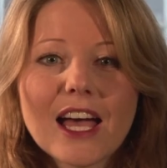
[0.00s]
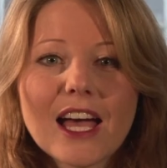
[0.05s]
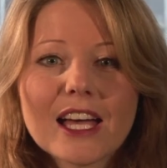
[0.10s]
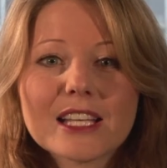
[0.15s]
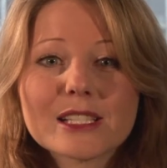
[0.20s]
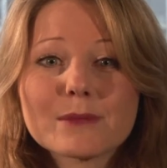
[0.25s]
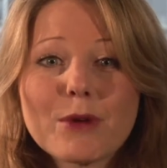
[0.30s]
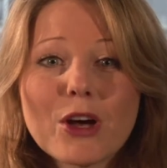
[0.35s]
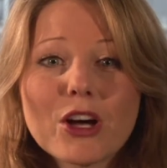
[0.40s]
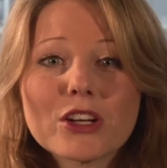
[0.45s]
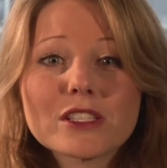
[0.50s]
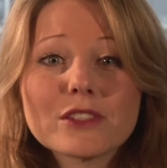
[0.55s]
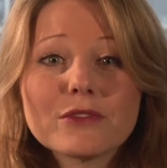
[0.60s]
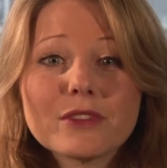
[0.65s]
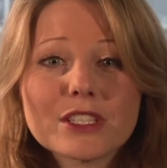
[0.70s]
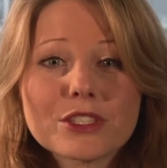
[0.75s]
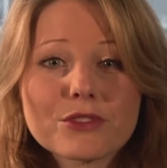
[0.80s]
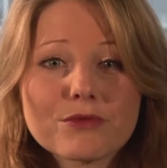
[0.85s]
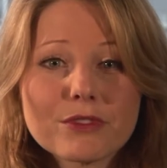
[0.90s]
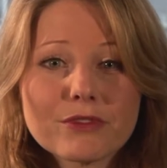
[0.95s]
As part of
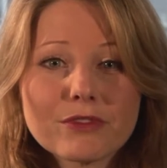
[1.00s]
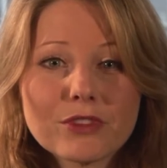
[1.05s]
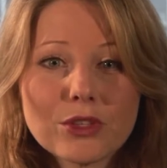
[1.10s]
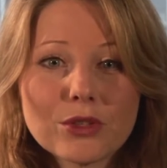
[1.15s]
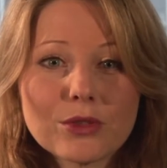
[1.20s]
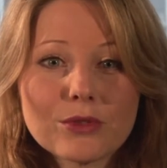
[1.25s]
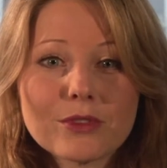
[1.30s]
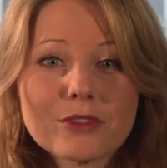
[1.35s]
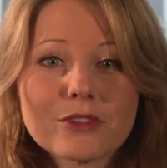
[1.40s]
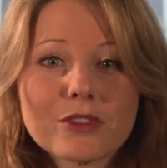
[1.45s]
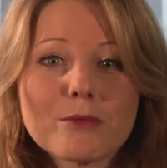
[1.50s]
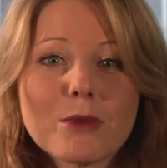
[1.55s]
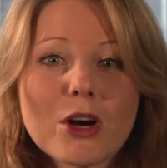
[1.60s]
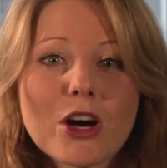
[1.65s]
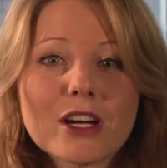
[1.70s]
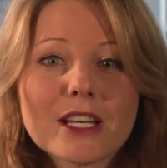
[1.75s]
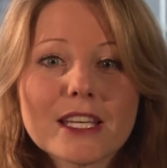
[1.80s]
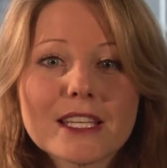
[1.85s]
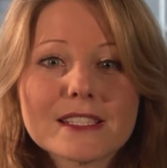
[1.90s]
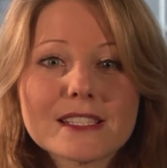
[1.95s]
its review of the
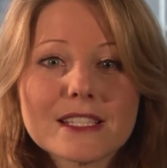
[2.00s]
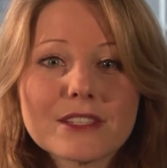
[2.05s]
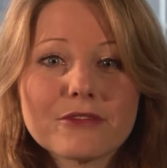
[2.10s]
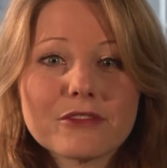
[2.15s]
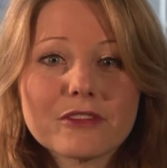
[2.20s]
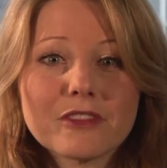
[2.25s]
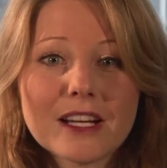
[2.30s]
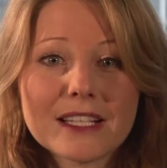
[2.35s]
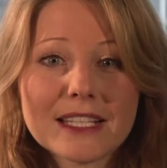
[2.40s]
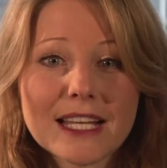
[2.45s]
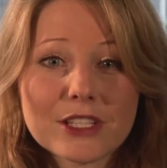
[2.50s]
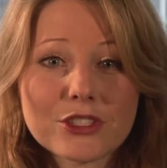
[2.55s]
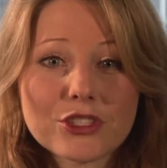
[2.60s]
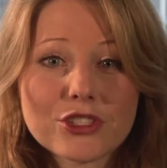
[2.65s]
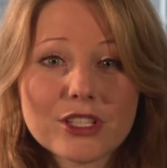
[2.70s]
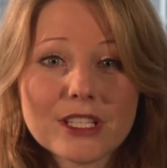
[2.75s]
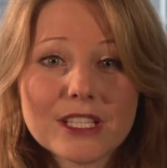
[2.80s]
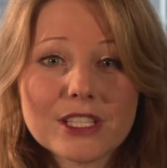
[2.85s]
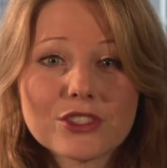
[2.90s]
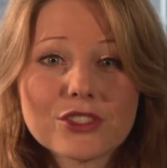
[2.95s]
Markets in
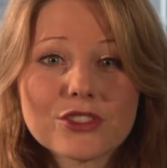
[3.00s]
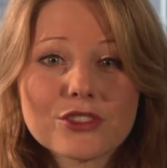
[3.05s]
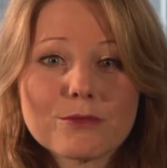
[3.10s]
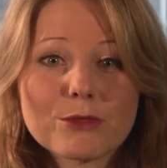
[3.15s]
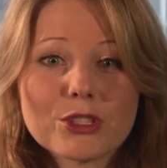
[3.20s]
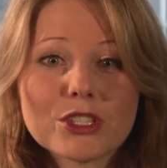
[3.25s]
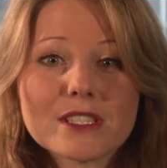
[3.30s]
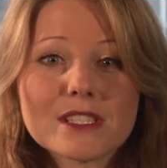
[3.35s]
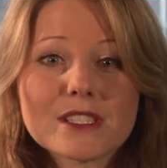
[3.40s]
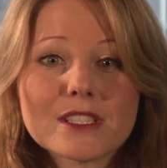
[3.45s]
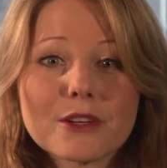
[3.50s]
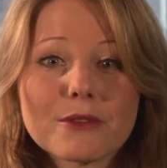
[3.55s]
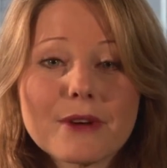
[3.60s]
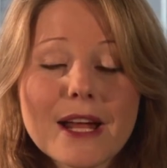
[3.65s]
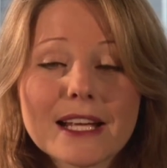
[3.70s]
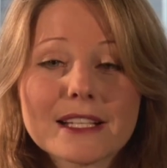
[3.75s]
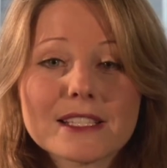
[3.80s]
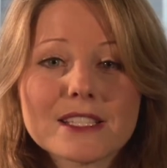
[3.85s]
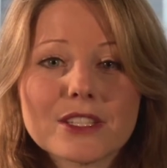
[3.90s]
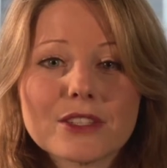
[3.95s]
Financial Instruments
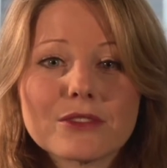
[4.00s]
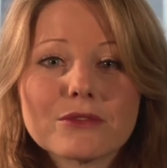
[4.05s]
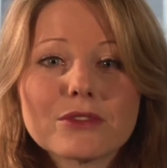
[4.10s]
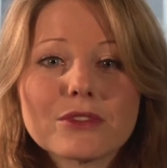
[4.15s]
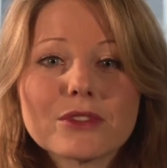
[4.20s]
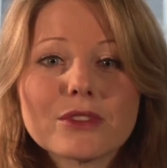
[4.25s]
Directive,